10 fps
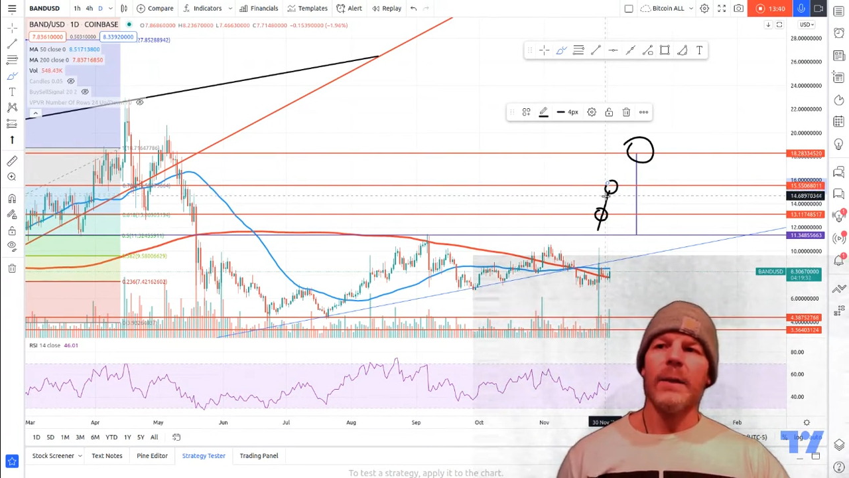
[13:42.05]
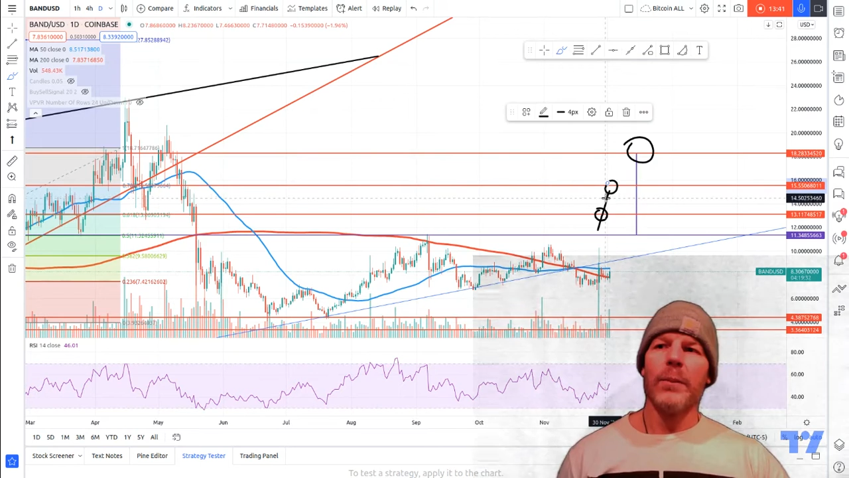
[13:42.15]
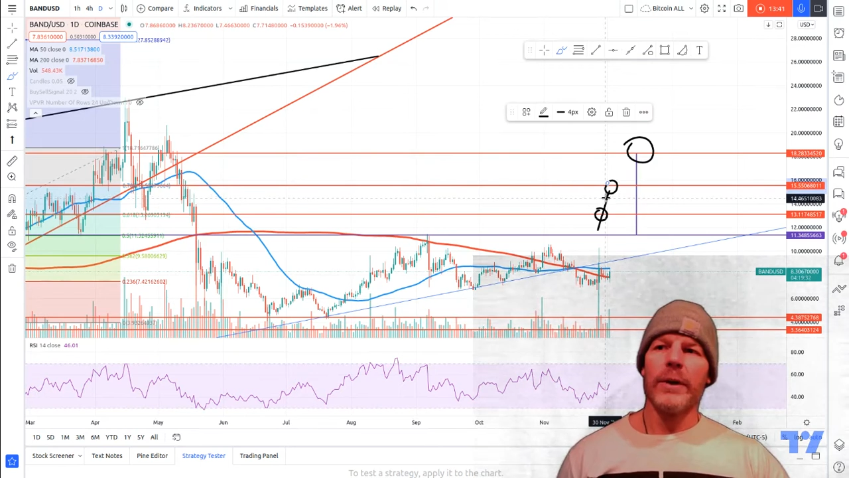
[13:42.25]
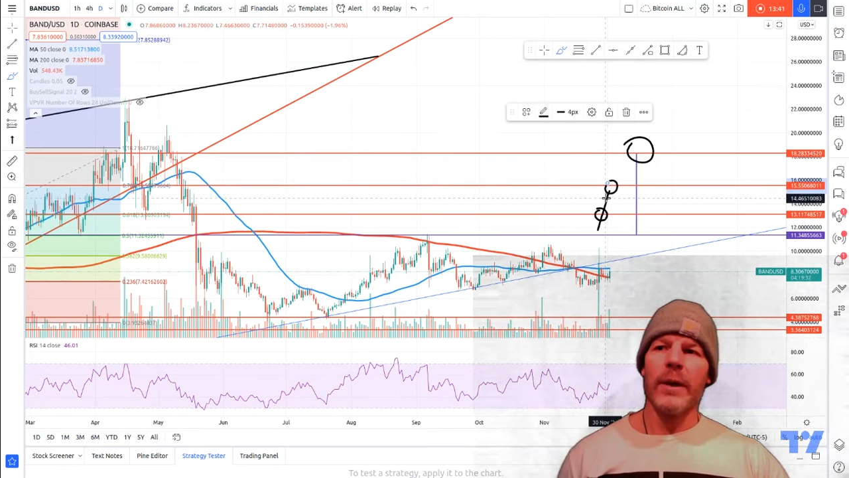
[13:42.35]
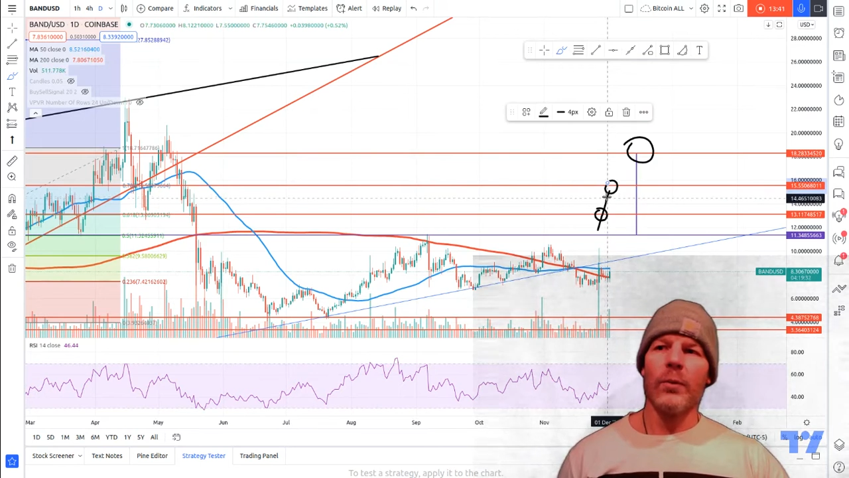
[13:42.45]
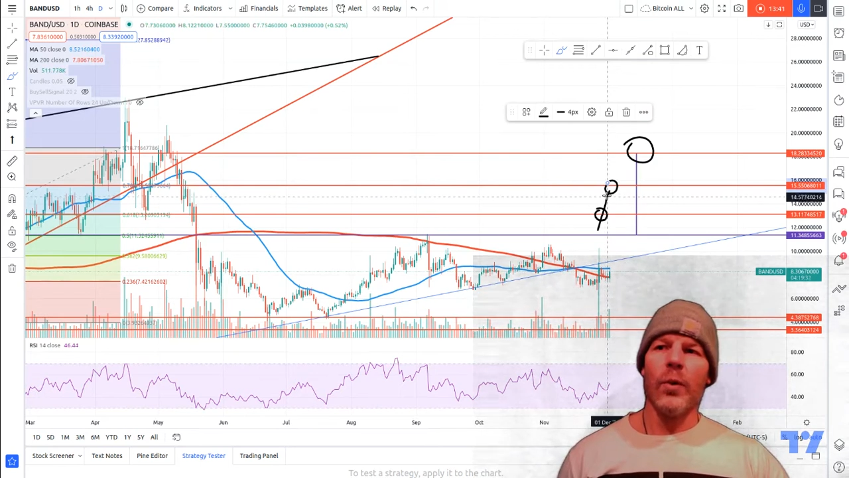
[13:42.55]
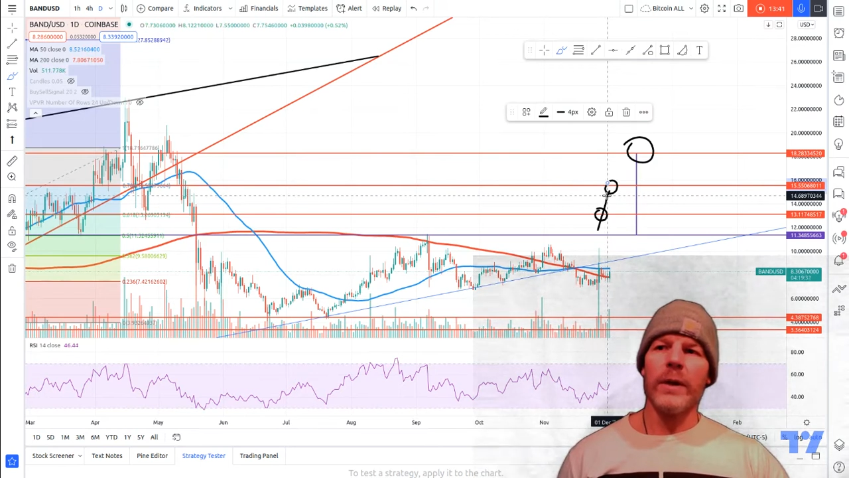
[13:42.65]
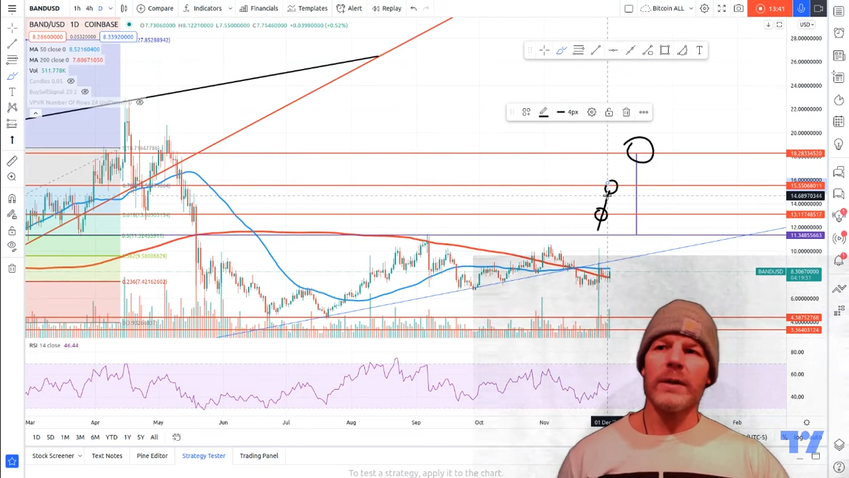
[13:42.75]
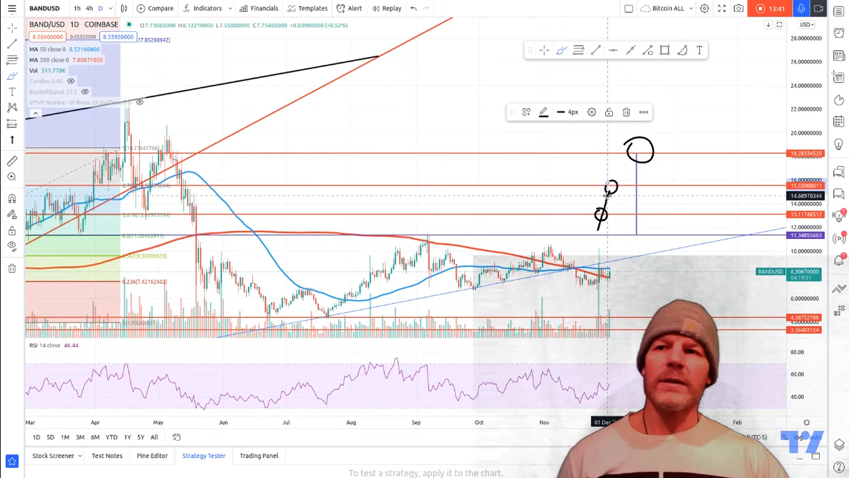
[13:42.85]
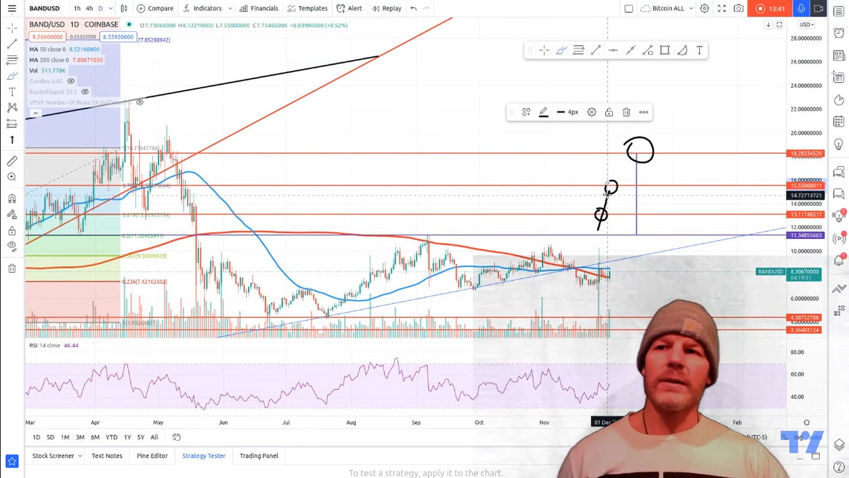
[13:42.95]
But then
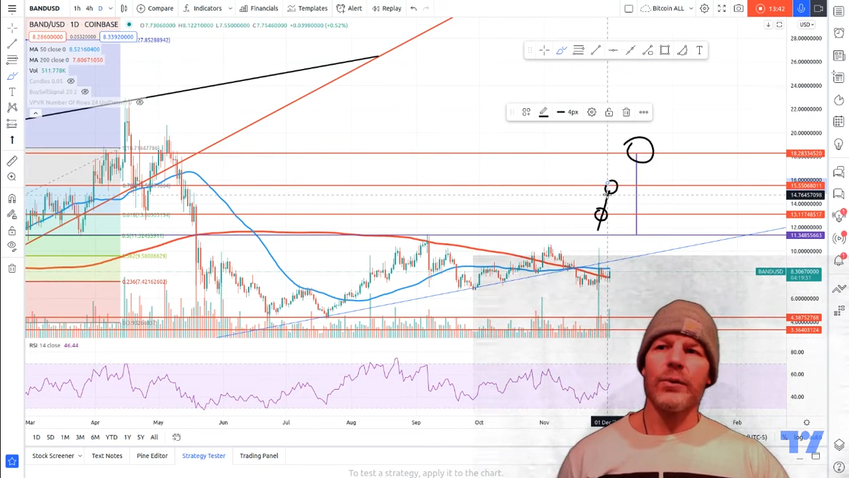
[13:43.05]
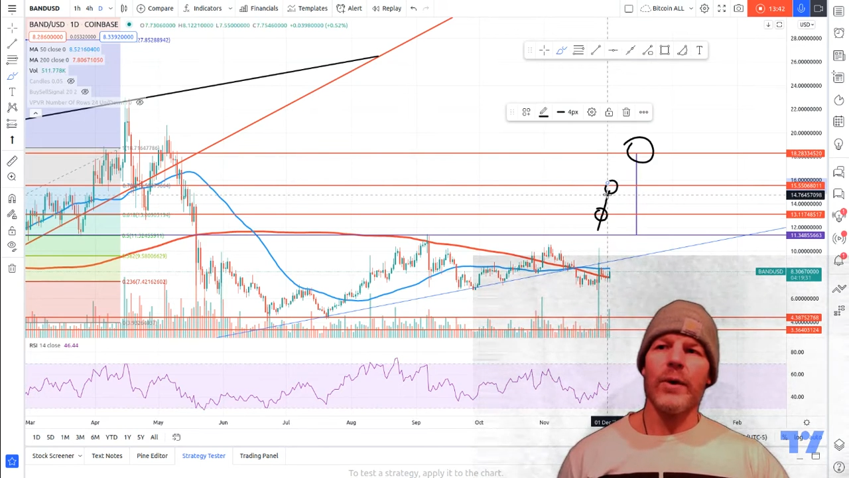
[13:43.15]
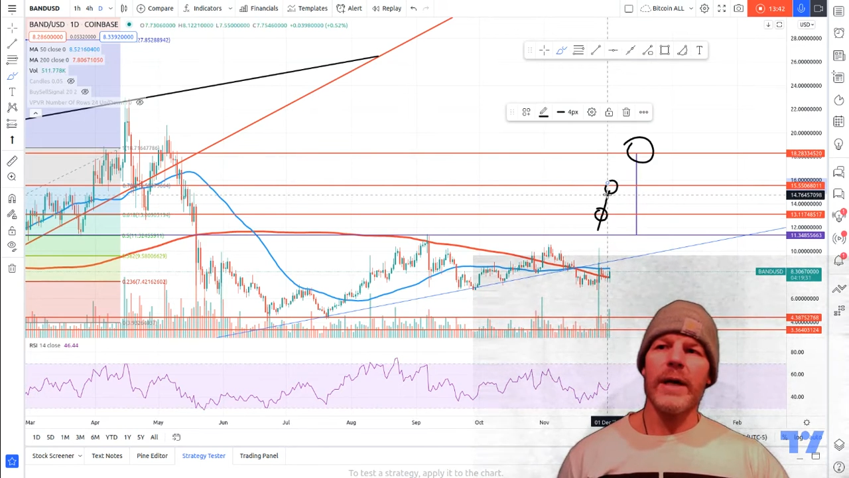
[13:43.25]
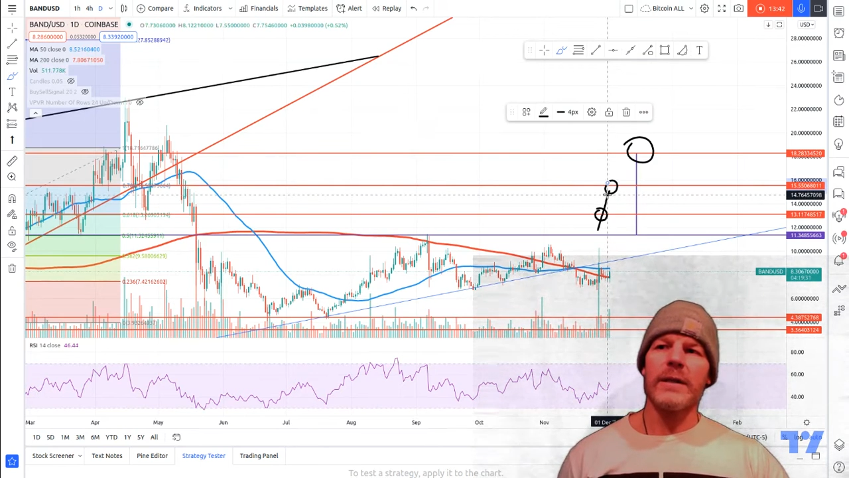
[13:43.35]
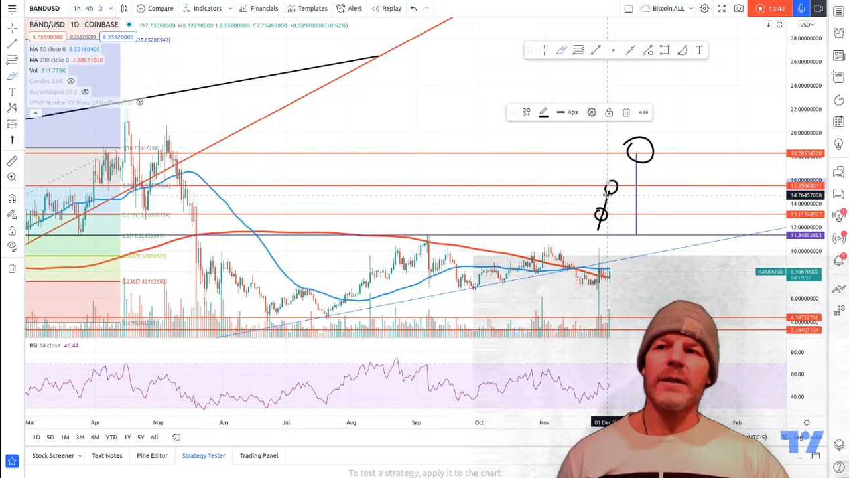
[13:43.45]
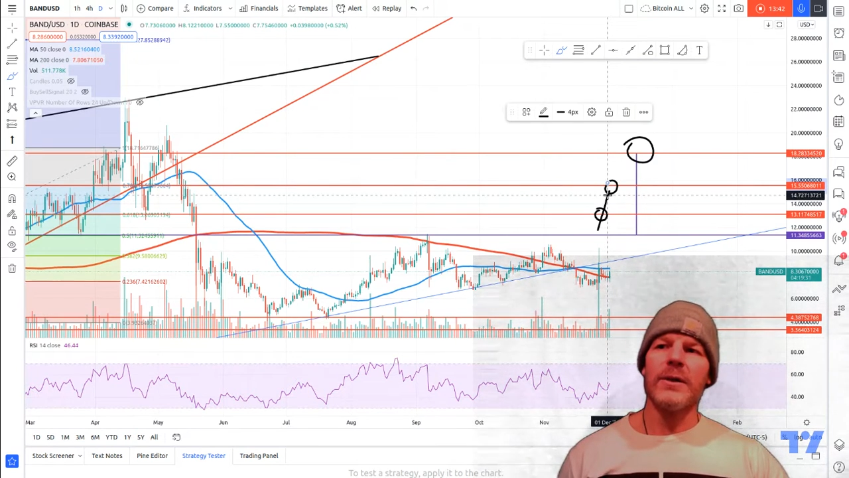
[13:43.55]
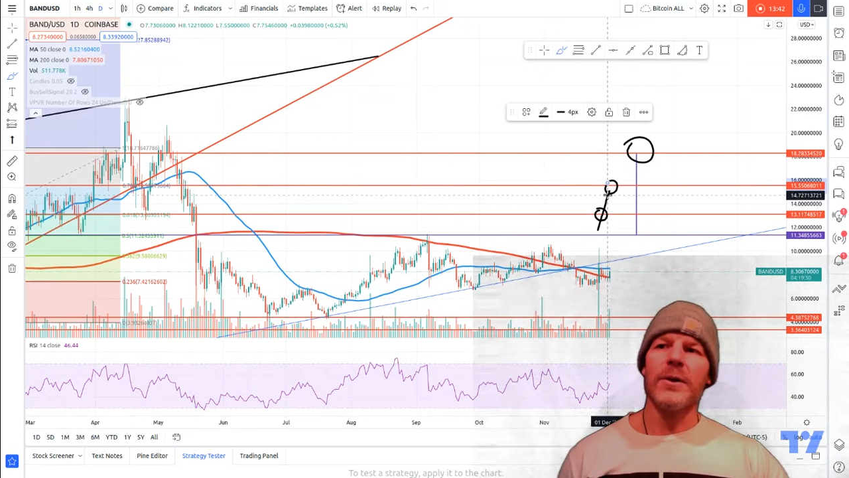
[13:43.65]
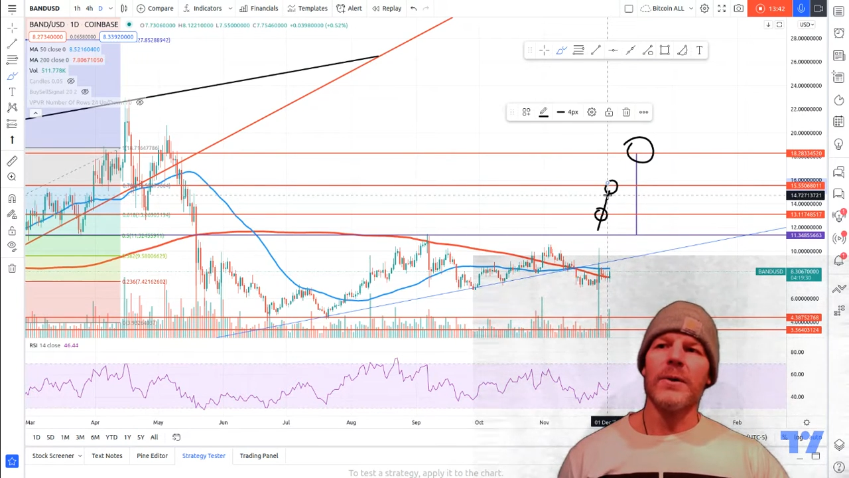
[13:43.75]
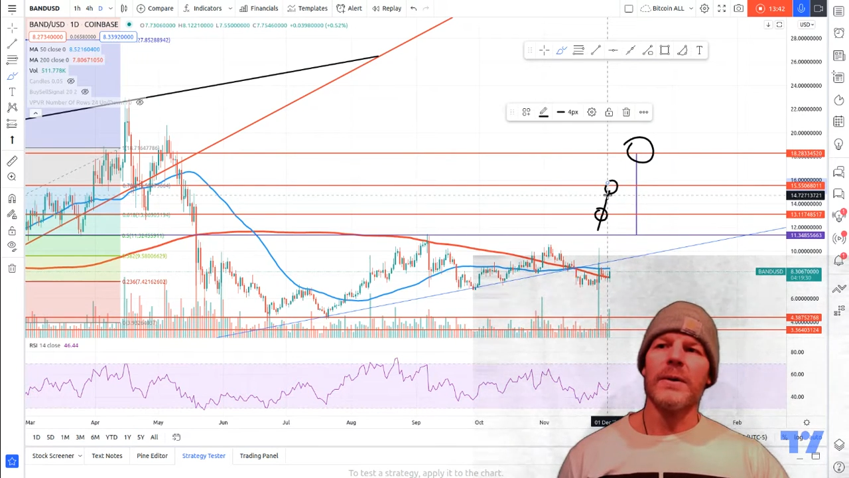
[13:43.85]
what does the price do?